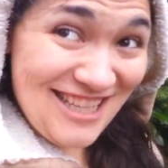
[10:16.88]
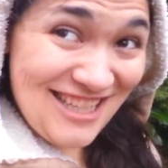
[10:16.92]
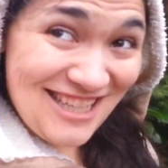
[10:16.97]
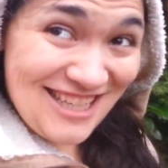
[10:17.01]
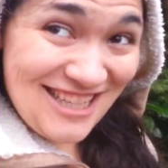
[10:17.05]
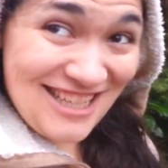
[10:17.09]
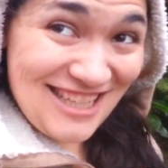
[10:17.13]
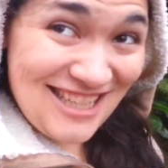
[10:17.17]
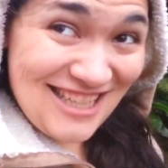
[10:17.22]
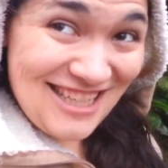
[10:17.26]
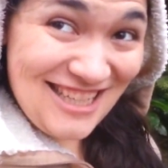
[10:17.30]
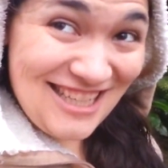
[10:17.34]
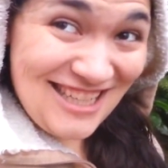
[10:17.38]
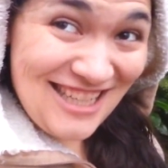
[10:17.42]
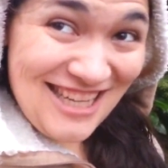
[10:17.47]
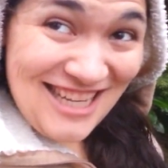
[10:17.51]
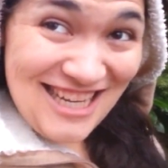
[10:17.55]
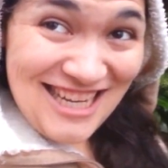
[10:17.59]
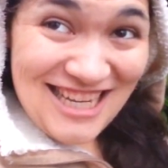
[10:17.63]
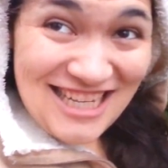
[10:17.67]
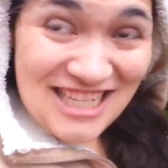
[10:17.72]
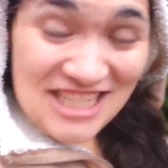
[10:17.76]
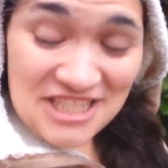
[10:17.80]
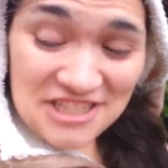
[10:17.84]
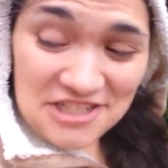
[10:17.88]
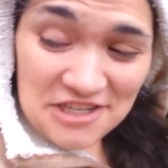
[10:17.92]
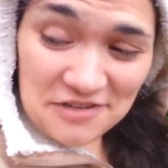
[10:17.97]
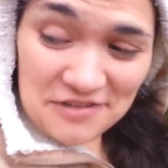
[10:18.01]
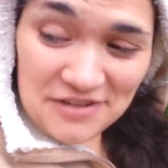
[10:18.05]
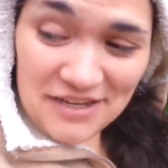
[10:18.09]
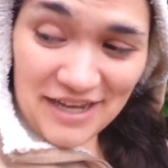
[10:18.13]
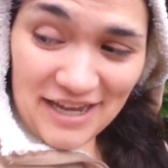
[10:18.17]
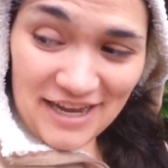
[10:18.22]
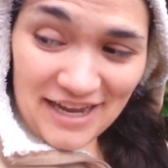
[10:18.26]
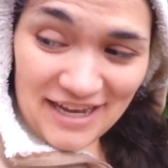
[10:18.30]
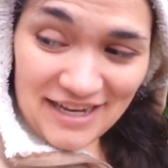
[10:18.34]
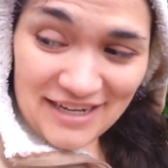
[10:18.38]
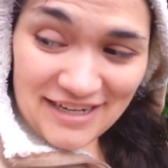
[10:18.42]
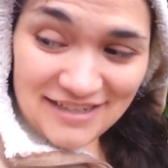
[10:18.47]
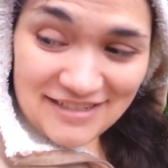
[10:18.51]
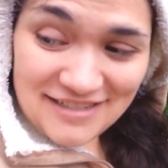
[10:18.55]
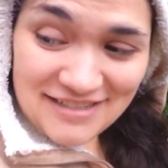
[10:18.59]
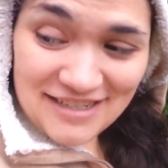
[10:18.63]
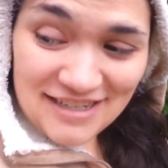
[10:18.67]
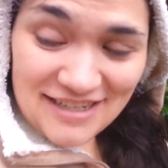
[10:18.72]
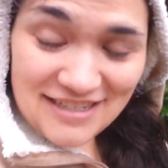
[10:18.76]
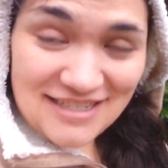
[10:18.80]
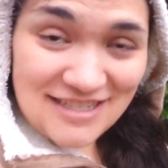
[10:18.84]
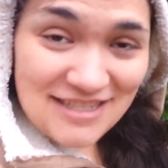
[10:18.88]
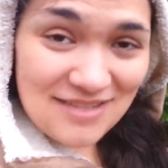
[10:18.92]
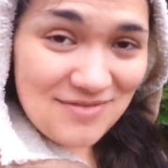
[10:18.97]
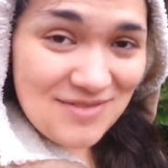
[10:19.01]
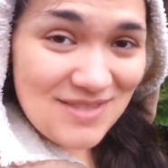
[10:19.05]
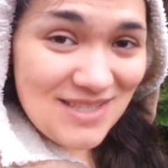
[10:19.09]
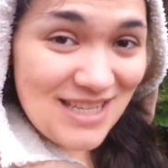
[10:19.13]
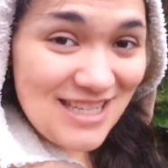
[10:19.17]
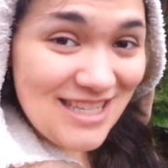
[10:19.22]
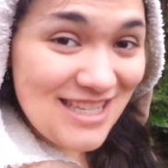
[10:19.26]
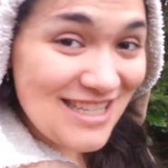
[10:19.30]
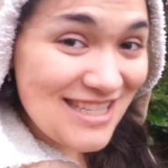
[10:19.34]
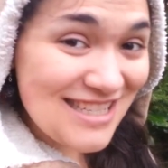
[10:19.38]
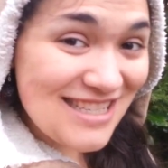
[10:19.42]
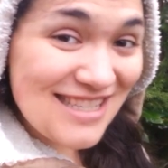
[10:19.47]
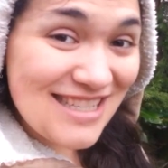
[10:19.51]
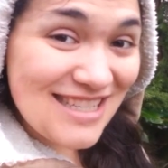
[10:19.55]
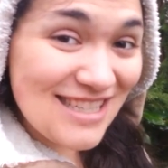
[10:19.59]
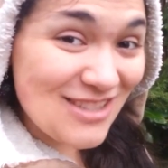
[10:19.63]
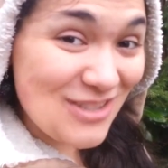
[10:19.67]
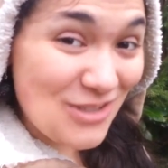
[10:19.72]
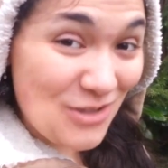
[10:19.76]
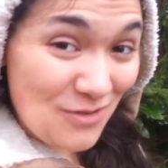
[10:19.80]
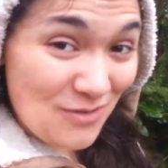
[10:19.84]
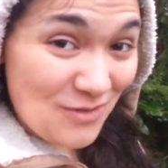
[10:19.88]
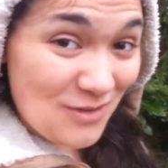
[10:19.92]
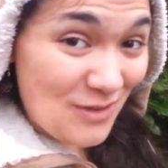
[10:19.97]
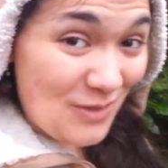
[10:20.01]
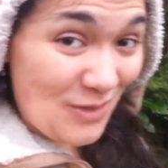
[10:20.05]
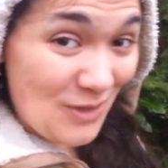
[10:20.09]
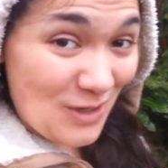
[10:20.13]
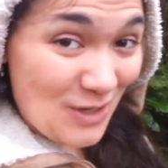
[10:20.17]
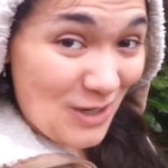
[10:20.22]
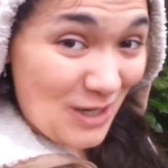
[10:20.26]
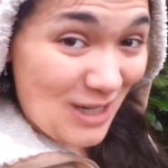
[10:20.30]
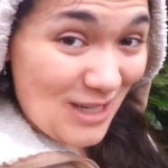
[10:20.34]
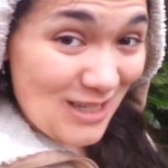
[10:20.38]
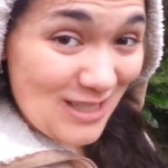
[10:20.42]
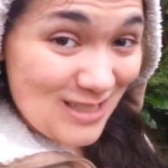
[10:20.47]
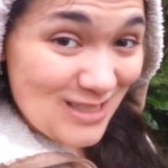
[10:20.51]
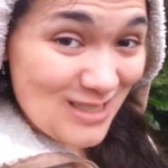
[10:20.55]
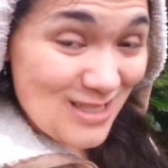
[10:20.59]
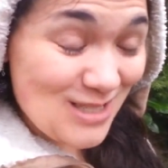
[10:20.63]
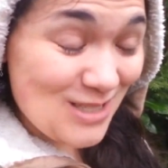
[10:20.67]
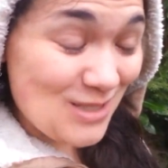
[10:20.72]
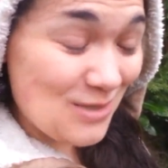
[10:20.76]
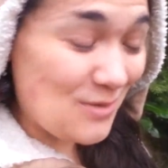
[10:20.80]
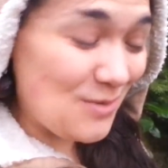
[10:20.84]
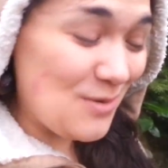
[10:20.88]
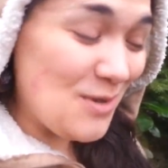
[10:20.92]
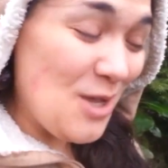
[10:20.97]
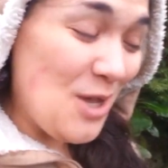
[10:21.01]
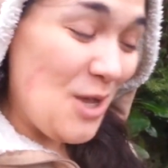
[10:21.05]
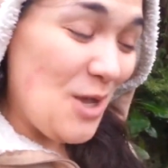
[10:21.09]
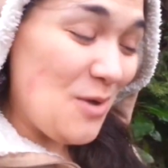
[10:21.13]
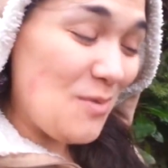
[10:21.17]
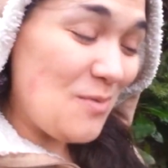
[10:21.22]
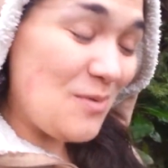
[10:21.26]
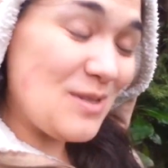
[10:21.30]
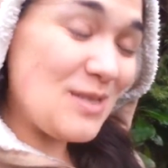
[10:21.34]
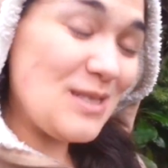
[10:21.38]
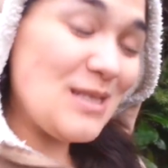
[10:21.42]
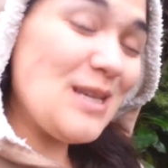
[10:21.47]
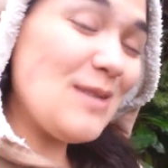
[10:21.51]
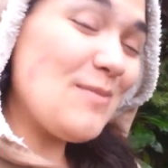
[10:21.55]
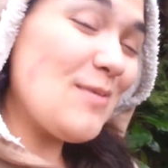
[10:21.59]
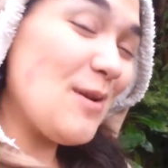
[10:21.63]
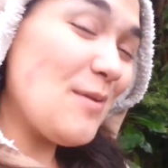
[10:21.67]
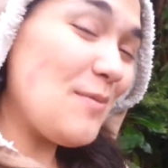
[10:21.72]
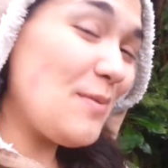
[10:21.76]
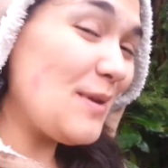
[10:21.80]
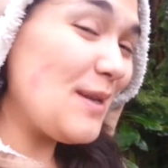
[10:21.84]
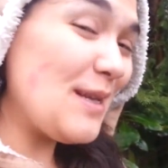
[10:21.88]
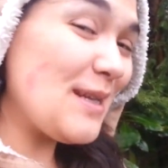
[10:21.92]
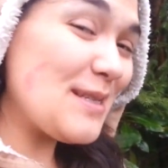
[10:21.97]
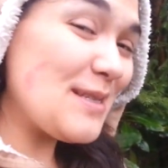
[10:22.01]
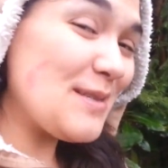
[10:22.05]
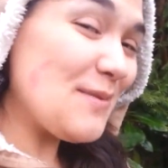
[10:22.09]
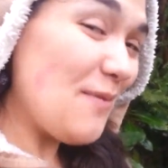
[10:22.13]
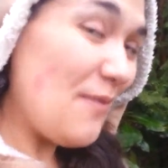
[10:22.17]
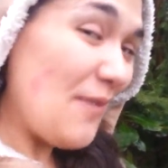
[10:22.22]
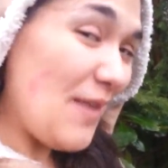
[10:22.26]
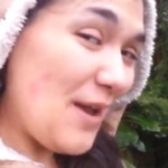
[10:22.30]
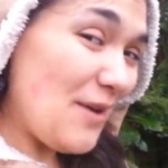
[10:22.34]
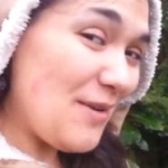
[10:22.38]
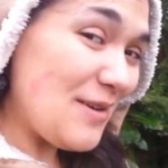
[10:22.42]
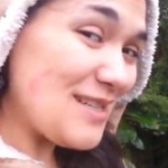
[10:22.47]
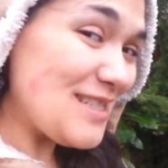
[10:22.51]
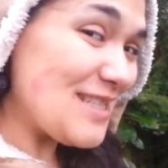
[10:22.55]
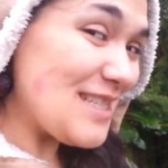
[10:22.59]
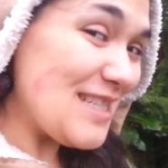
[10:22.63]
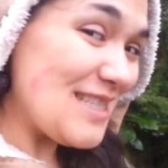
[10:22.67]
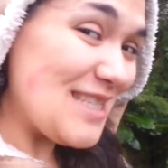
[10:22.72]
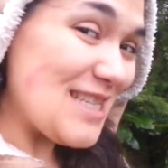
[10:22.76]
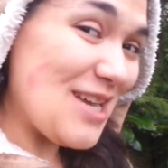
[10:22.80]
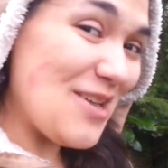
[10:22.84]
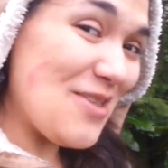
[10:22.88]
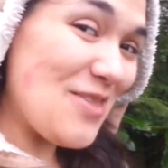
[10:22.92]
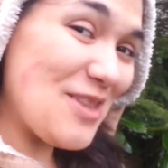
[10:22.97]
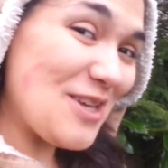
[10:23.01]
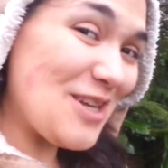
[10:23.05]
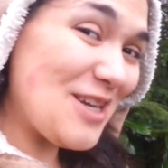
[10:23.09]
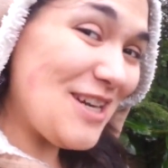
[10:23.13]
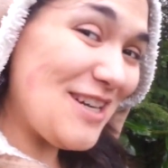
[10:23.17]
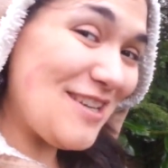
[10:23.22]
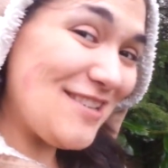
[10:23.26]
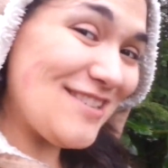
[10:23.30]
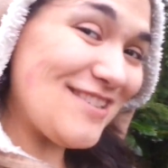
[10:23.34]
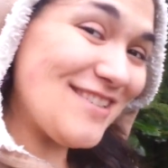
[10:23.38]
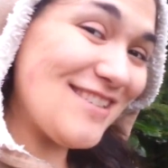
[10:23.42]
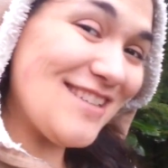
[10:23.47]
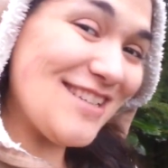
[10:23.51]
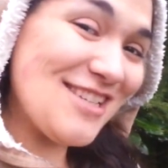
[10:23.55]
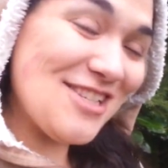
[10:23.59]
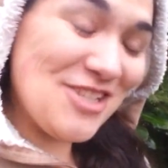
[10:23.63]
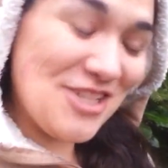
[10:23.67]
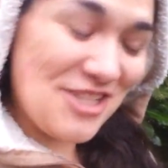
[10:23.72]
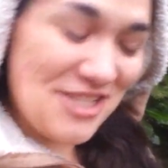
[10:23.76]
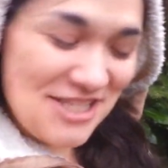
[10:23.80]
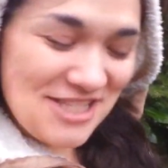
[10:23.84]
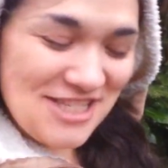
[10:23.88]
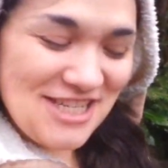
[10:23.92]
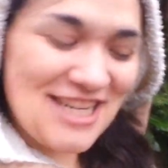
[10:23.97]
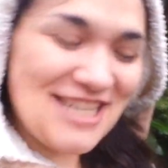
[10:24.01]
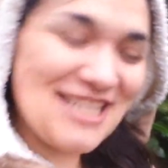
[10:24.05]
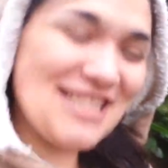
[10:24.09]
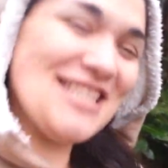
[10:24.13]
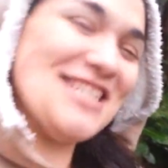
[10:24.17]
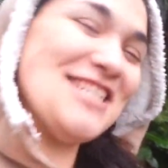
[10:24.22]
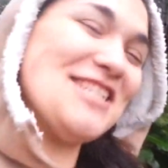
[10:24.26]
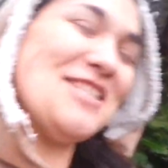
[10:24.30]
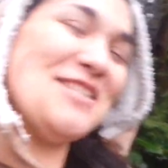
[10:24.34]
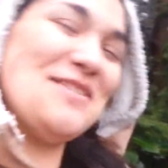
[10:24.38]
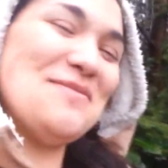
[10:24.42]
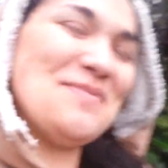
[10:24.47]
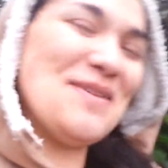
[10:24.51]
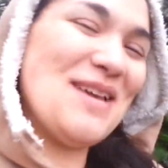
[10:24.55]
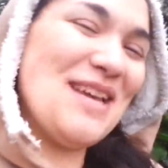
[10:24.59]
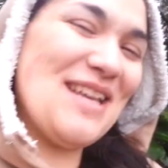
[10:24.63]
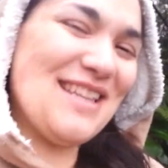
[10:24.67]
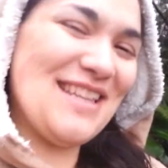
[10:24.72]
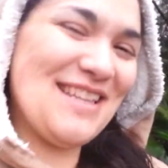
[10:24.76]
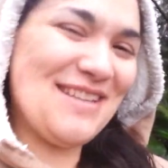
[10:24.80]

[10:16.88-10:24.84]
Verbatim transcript: to go ahead and tuck some zinnia seeds over in the garden. So we'll see about putting some flower seeds out in the garden. So I'll see you guys in just a bit.